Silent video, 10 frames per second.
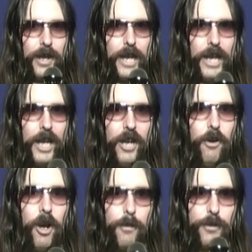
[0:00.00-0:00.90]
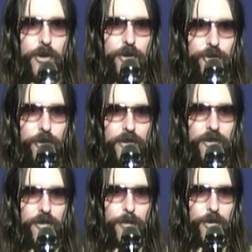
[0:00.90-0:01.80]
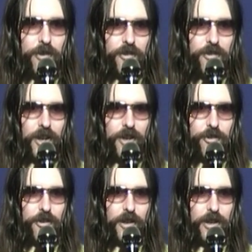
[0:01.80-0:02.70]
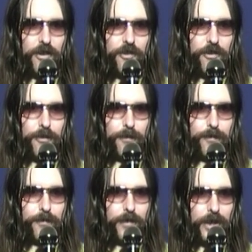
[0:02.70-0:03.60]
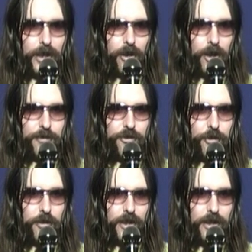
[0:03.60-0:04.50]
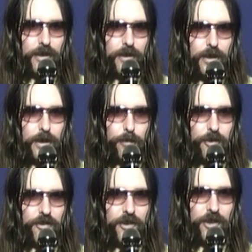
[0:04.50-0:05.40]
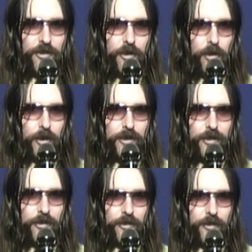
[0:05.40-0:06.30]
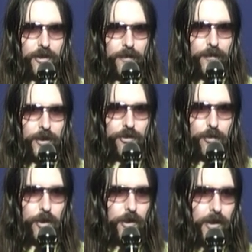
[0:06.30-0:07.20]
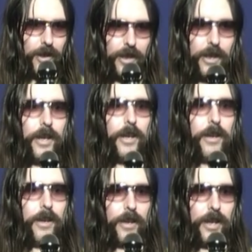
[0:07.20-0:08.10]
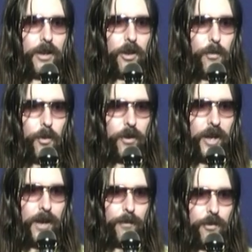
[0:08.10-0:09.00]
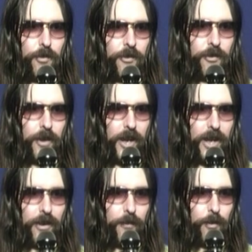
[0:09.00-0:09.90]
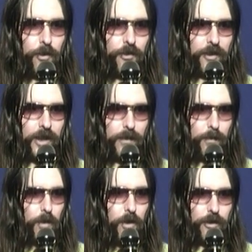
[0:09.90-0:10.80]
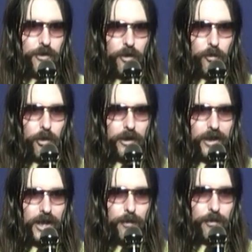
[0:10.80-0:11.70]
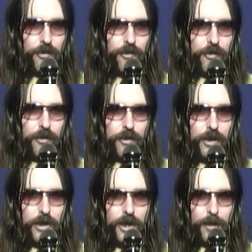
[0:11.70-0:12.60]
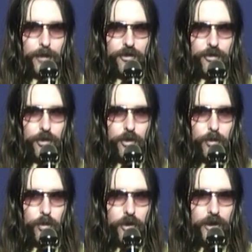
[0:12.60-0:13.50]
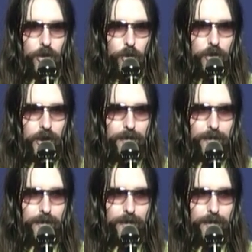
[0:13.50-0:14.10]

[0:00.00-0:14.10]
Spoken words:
Anyhow, I hope you enjoyed this presentation, and yeah, I hope to do another presentation like this in the future when I get a lot more cameras and of course get my non-working cameras up into working order.